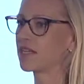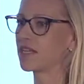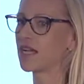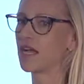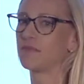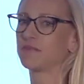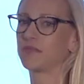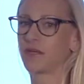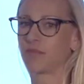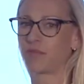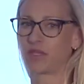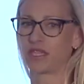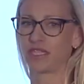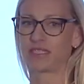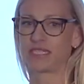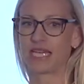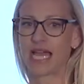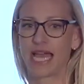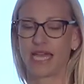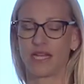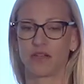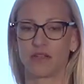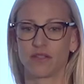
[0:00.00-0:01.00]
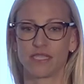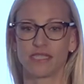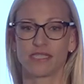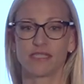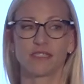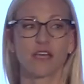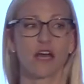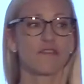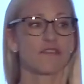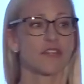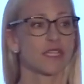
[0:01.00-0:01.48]
comes up with the title. This is
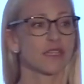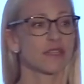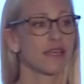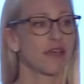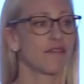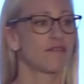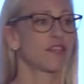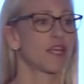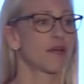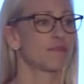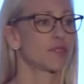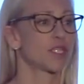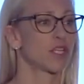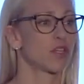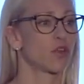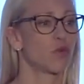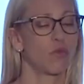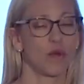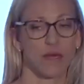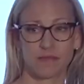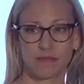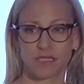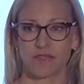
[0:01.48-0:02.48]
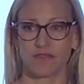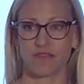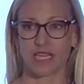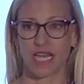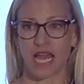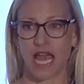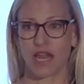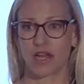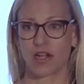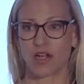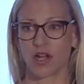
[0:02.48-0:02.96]
often left up to the whims of an
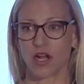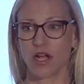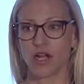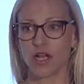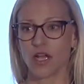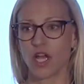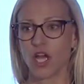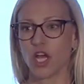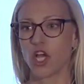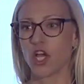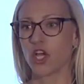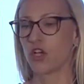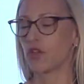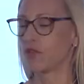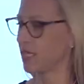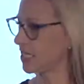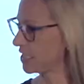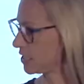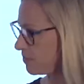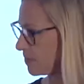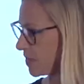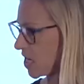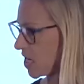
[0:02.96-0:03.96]
editor who, let's be